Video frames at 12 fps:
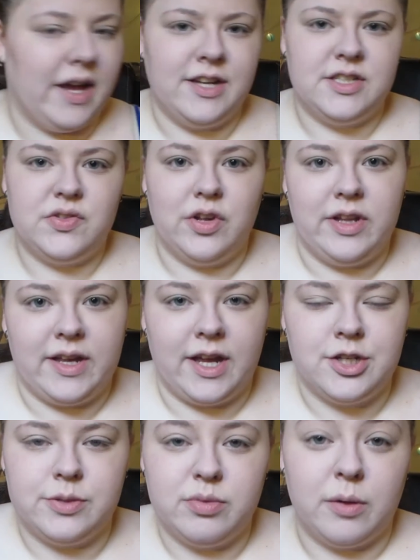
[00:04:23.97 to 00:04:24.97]
I just felt like I
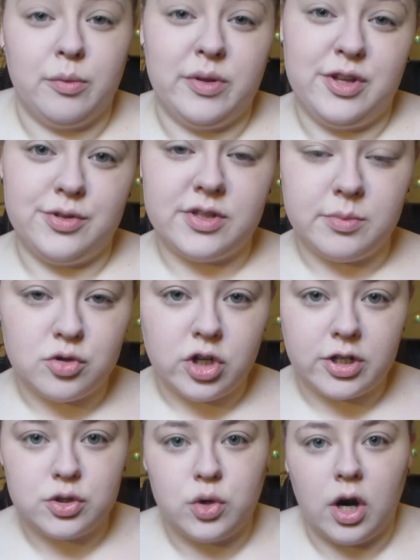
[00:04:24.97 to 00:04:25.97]
should probably use some
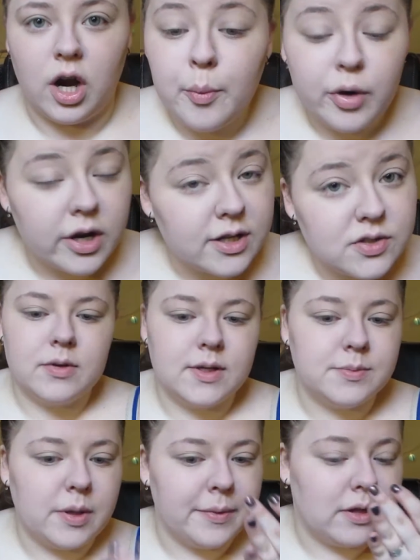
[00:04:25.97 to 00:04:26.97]
drugstore products,
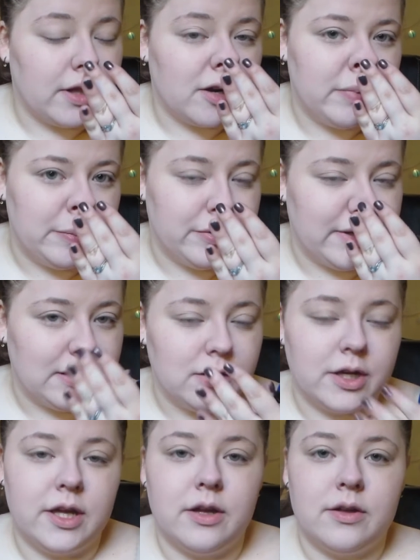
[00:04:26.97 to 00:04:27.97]
because probably a lot of people that
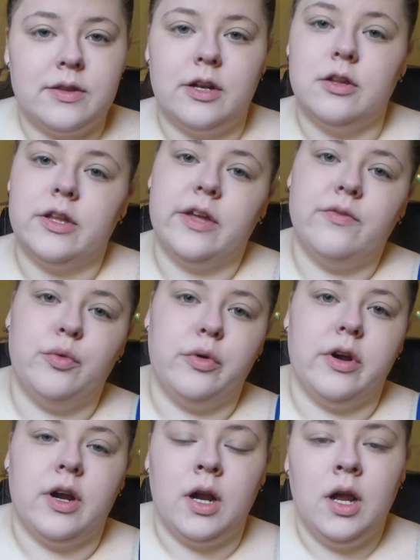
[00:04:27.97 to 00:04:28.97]
are looking
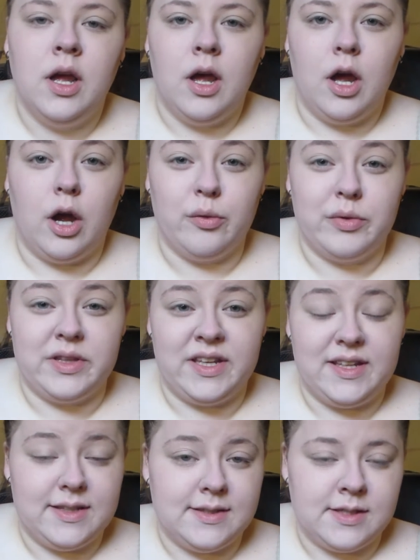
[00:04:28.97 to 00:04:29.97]
for a
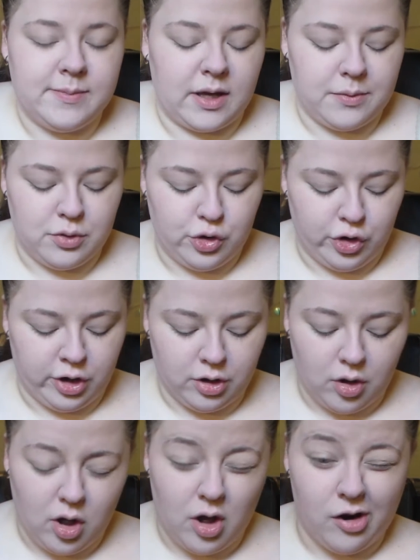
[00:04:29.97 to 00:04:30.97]
really easy makeup
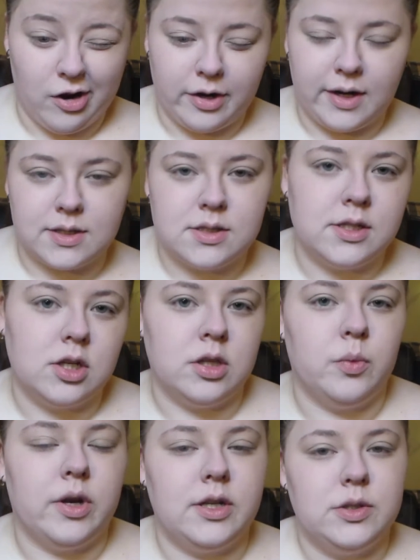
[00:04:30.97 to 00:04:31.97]
tutorial aren't necessarily
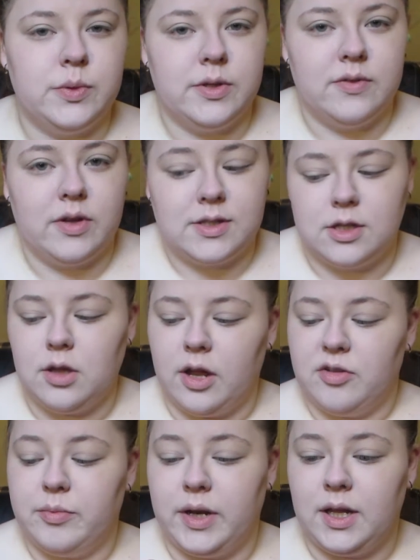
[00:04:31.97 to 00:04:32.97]
wanting to invest a lot
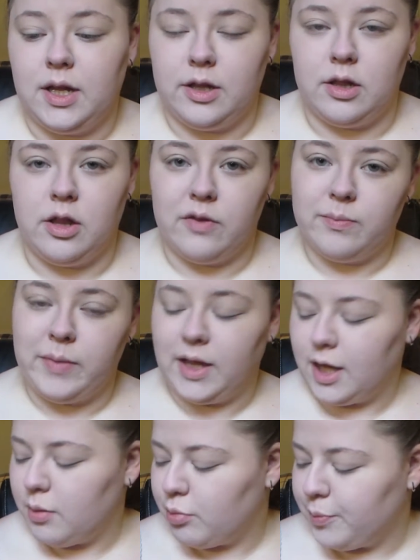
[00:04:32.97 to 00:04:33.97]
of money in their
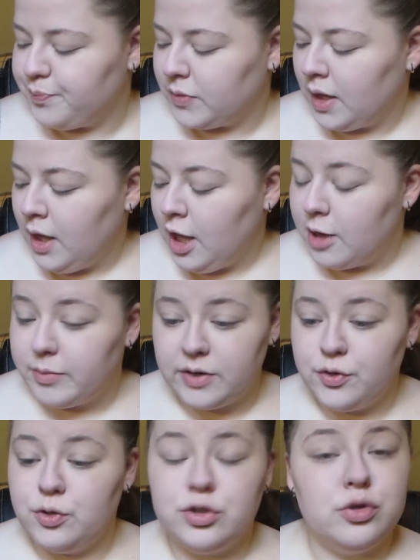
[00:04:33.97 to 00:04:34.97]
makeup. But if
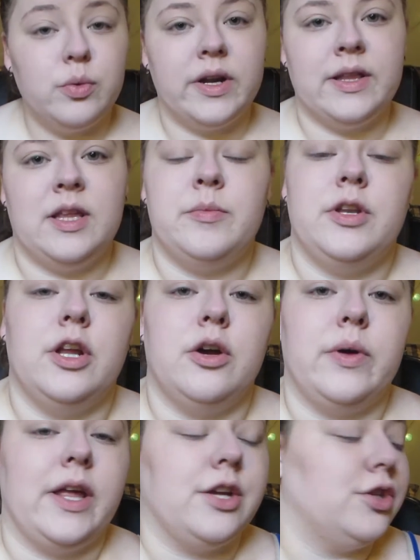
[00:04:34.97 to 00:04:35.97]
you do want it, let me
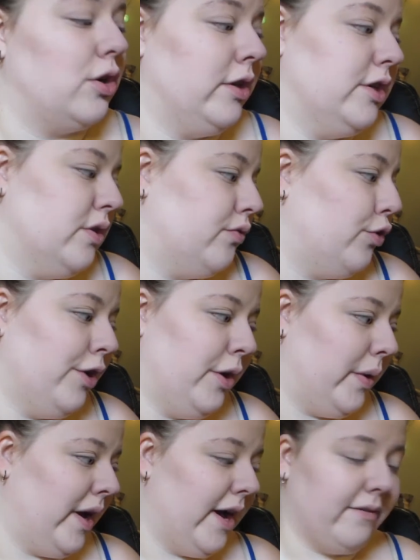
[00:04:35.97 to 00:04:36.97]
know and I could totally do it for you.
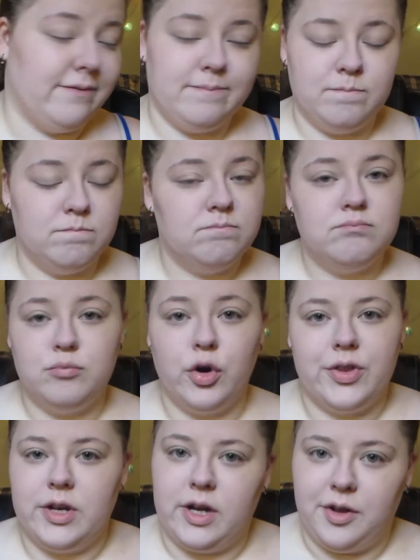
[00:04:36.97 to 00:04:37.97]
I have
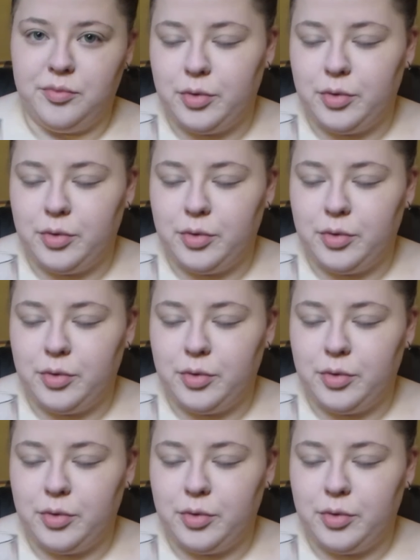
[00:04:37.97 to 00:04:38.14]
more than enough